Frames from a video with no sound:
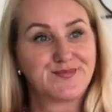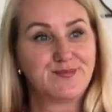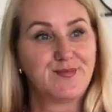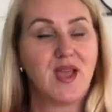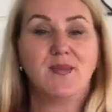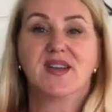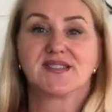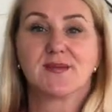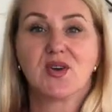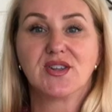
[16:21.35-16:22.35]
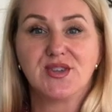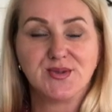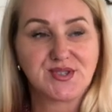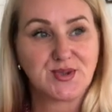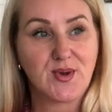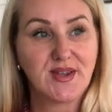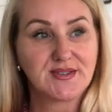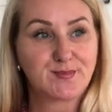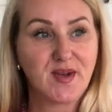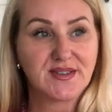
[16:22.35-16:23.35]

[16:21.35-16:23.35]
Maybe because I'm not used to it, but